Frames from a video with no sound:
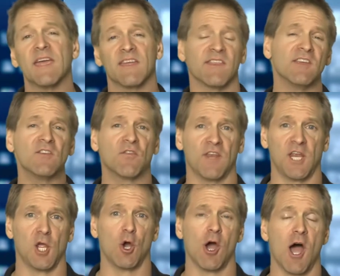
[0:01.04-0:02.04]
In this
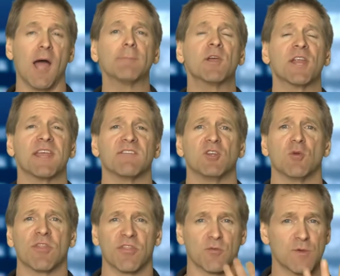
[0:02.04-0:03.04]
video, I'm going to give
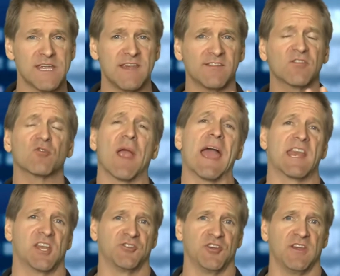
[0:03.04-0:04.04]
you three
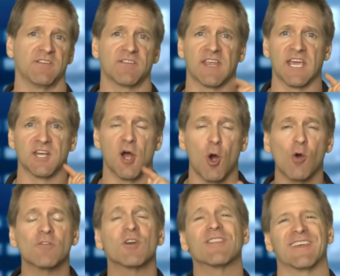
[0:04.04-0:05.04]
strategies to get
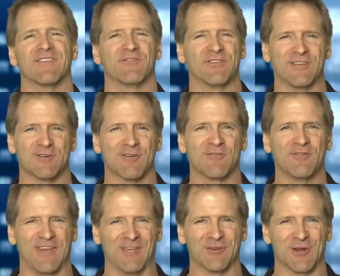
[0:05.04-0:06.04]
over the fear of
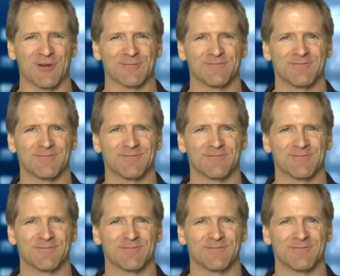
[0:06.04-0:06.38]
failure.